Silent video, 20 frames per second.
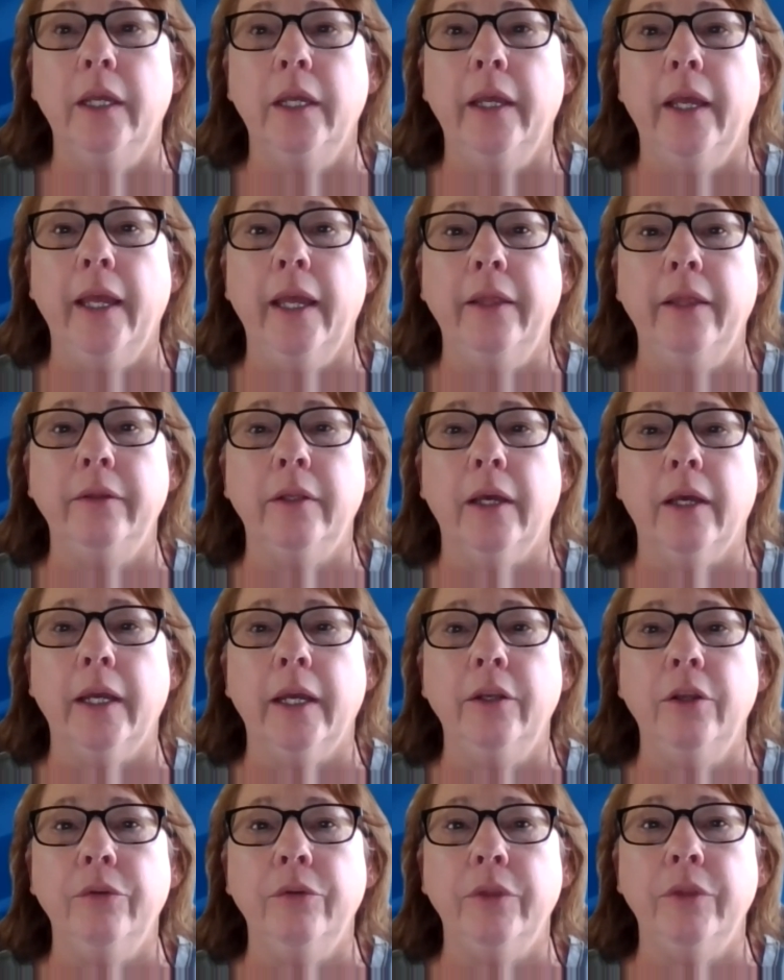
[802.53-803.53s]
And I
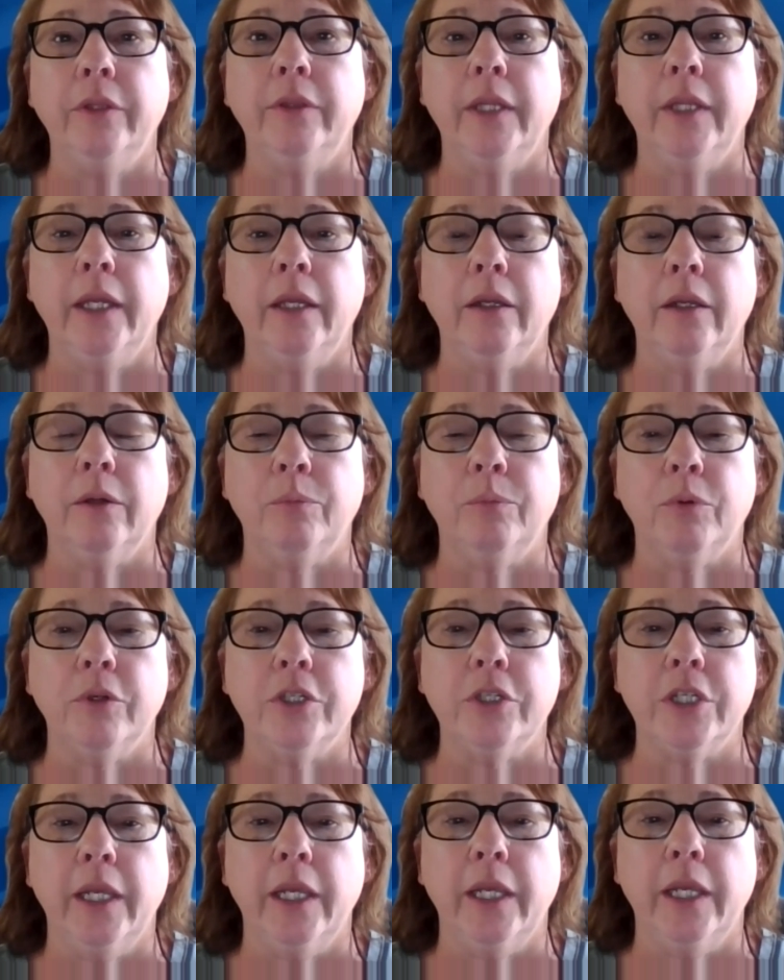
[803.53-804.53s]
know that they
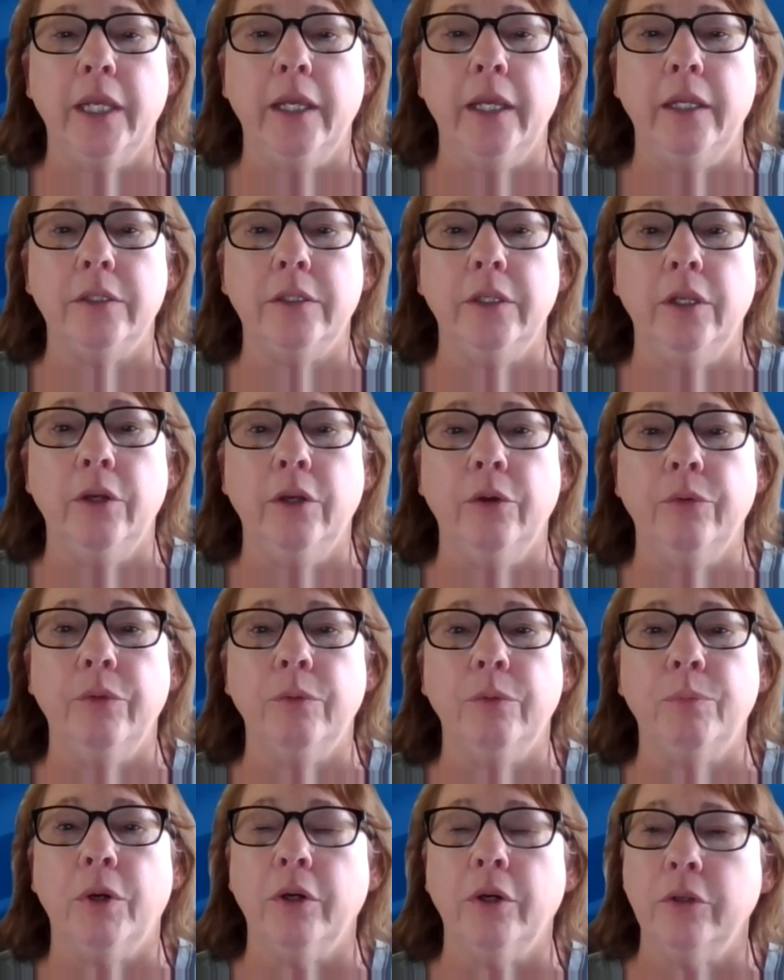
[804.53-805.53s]
appreciate, the
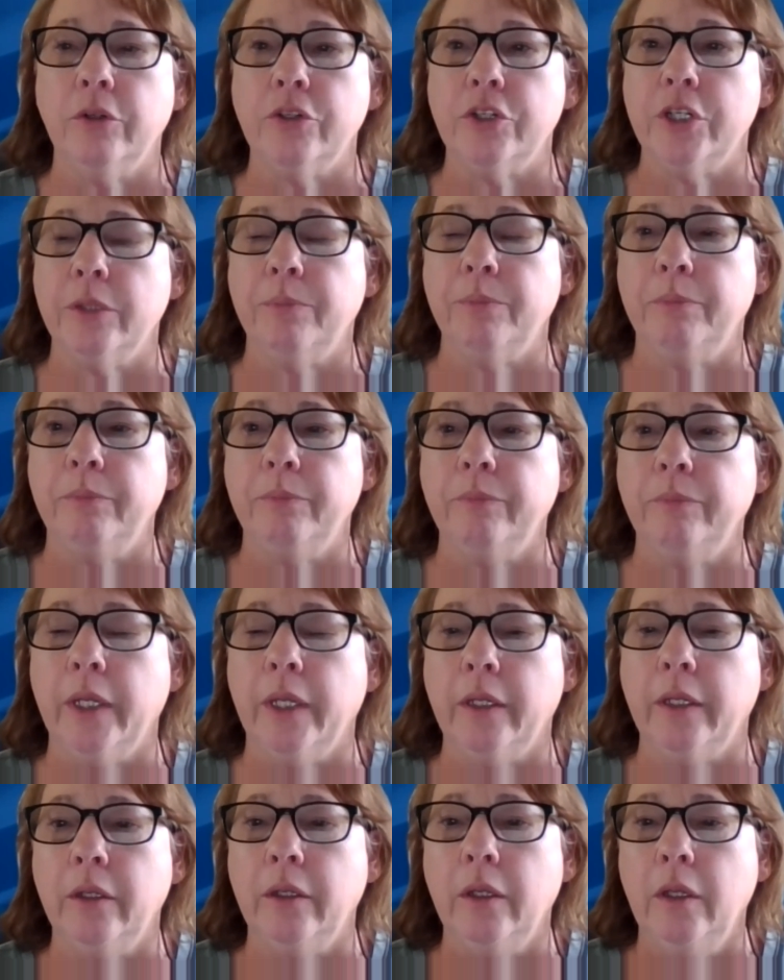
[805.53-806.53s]
partnership
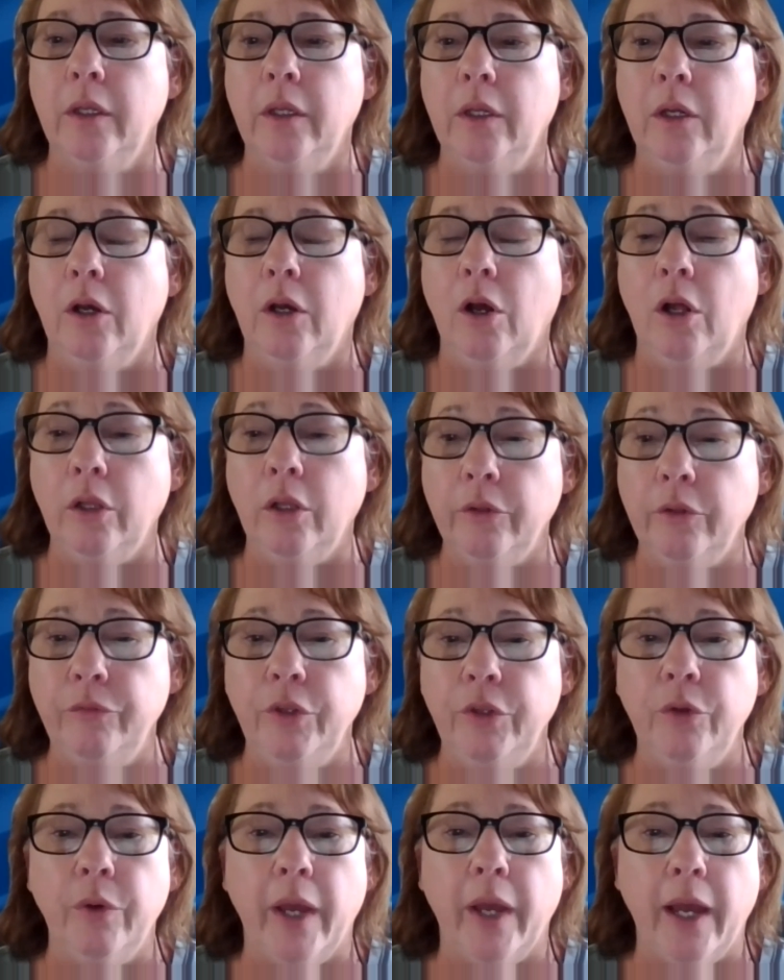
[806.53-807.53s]
that all of
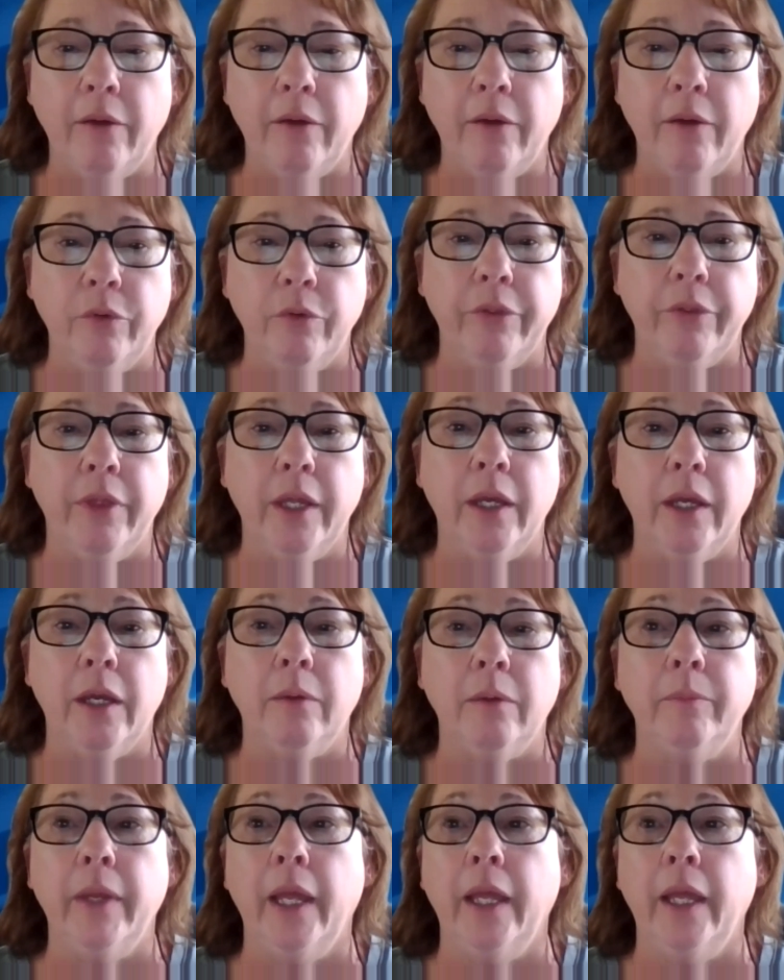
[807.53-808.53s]
you have with
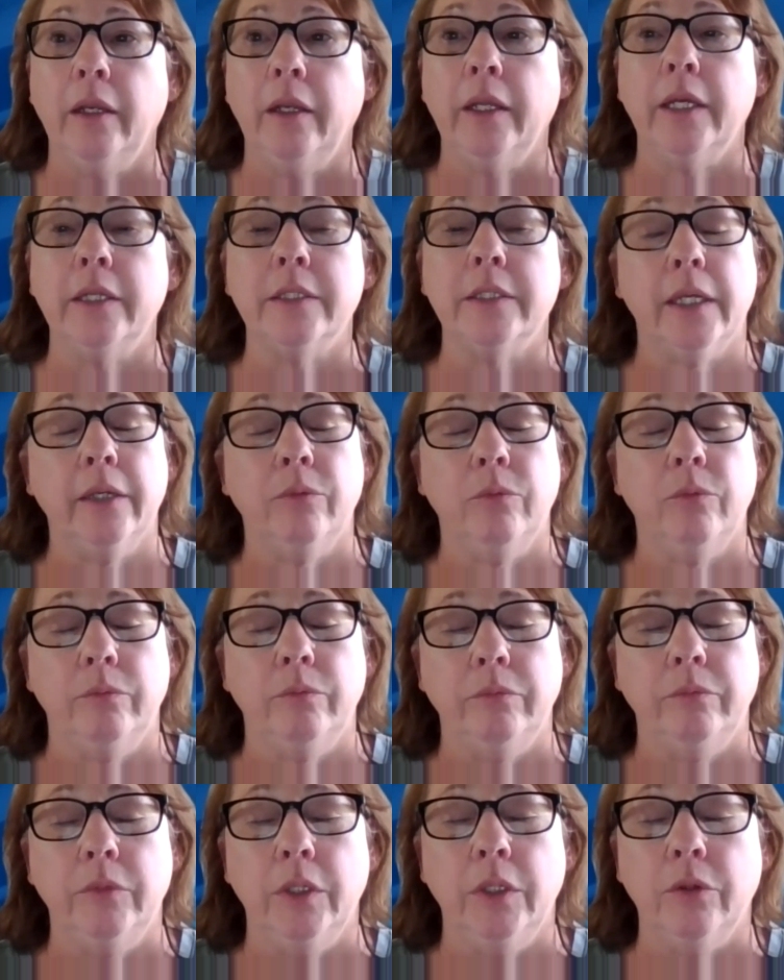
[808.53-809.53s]
them. And as I
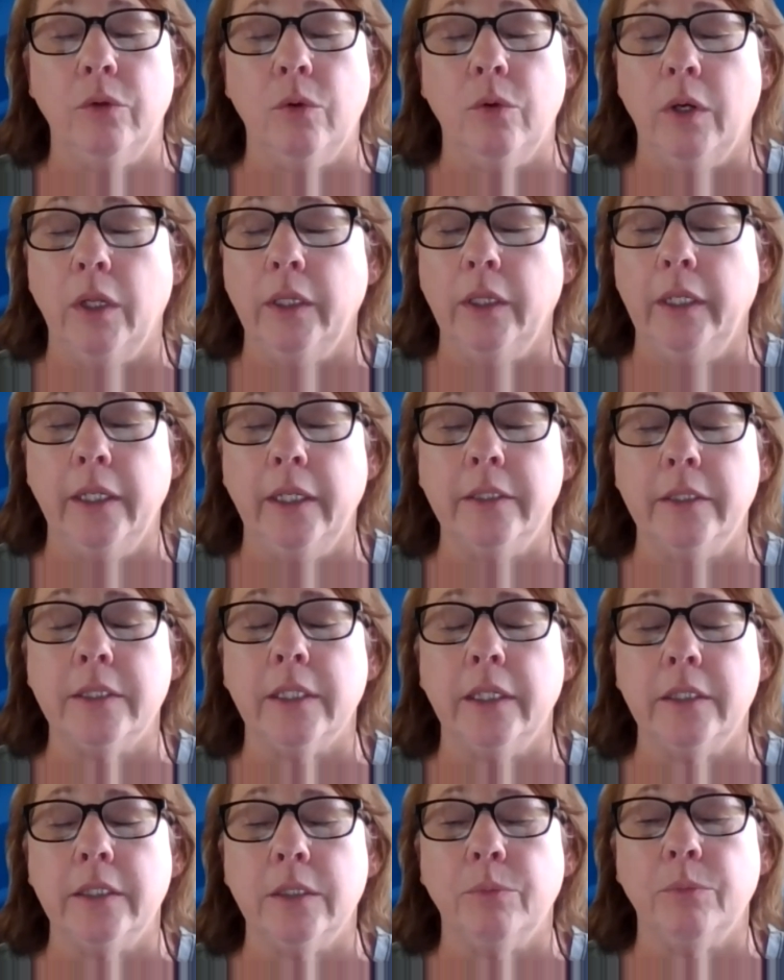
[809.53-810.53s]
know, Quality
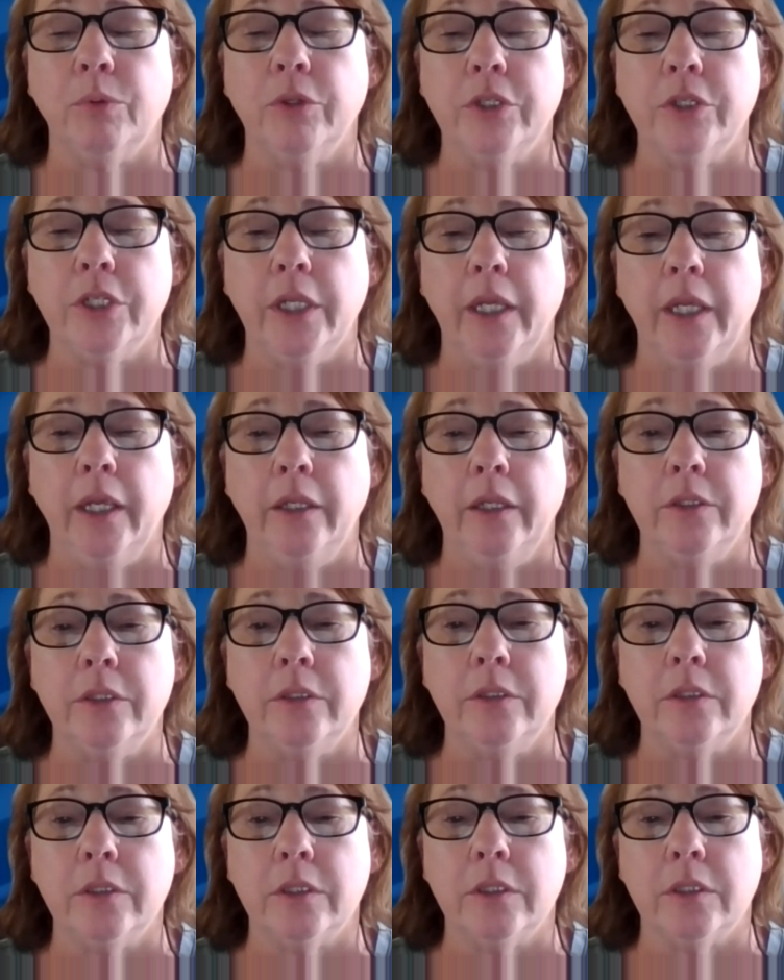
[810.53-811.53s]
Insights
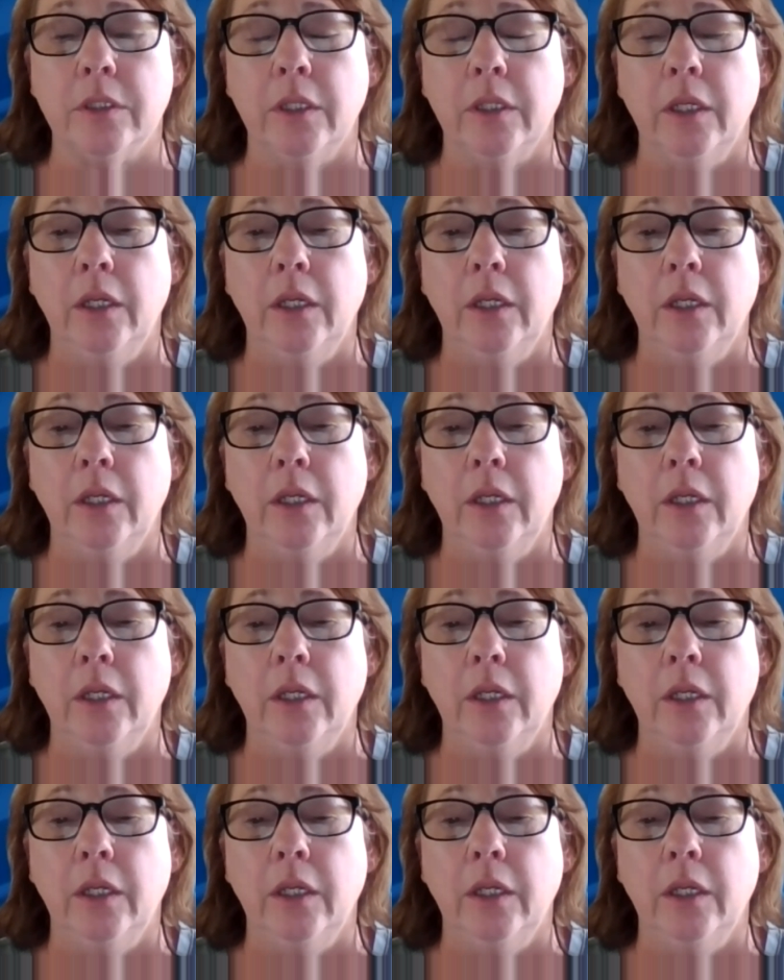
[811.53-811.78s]
appreciates